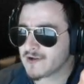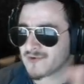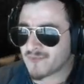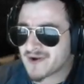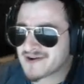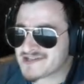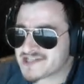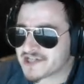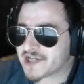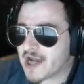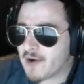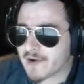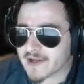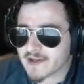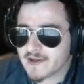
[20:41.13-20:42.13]
where is it
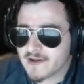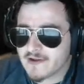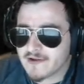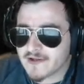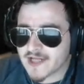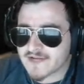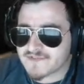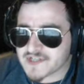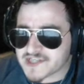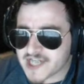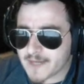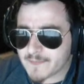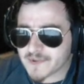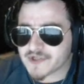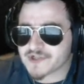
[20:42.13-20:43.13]
going? If the
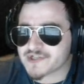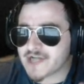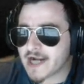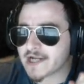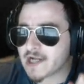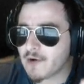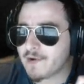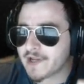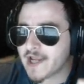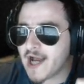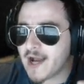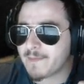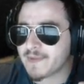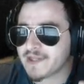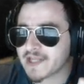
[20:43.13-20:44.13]
temperature is not going
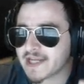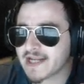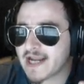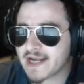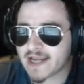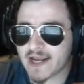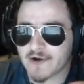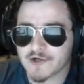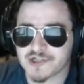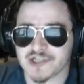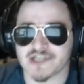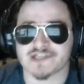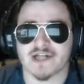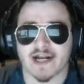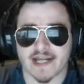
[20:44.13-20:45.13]
up and the kinetic
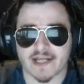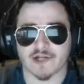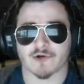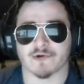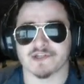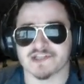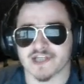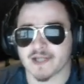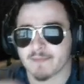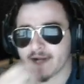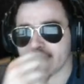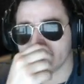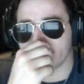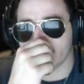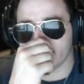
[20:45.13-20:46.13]
energy is not increasing in
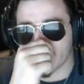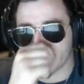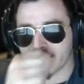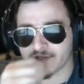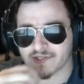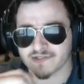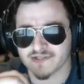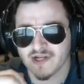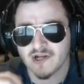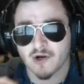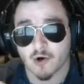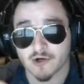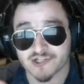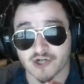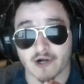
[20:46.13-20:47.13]
my molecule,
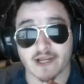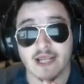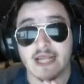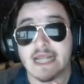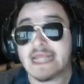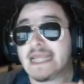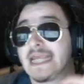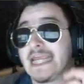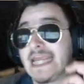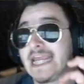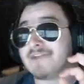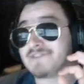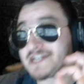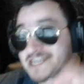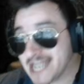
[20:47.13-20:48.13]
or sorry,
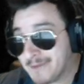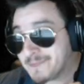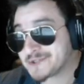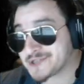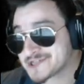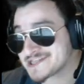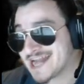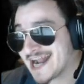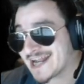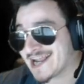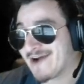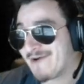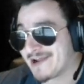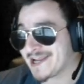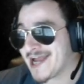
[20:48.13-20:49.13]
if the temperature is not
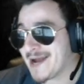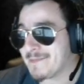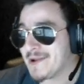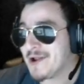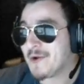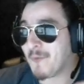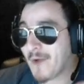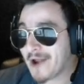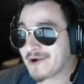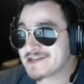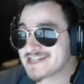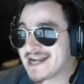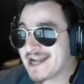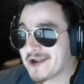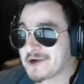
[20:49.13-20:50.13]
going up, where
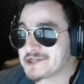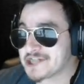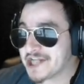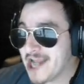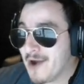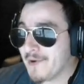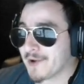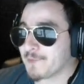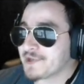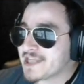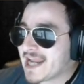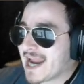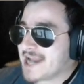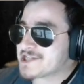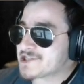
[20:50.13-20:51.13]
is that energy going? Well,
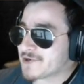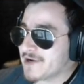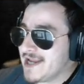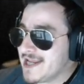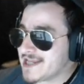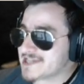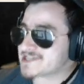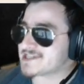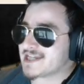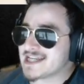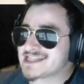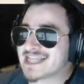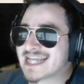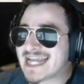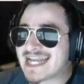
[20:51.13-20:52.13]
the answer is
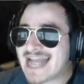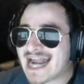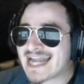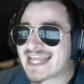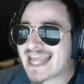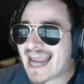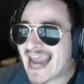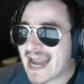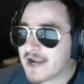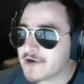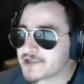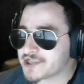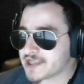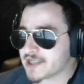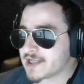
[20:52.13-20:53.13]
the kinetic
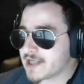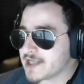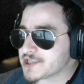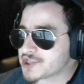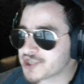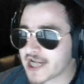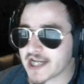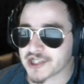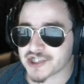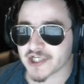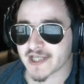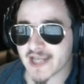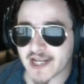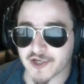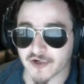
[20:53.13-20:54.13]
energy is
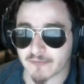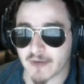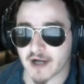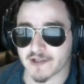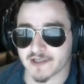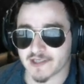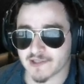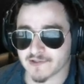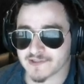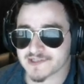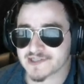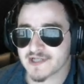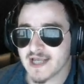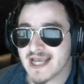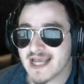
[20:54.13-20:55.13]
changing in your molecules.